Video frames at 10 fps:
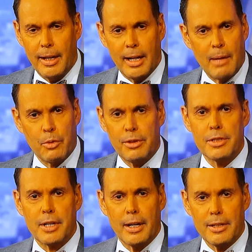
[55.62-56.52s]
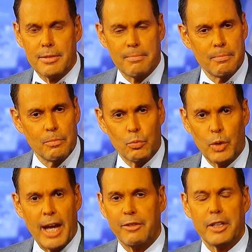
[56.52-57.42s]
And I'm with these guys.
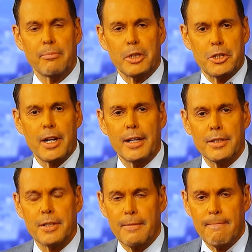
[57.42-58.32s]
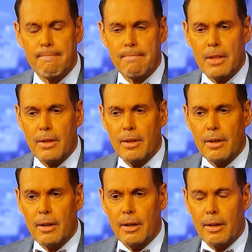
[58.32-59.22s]
We have to give them a chance.
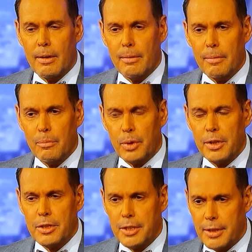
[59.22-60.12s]
But here's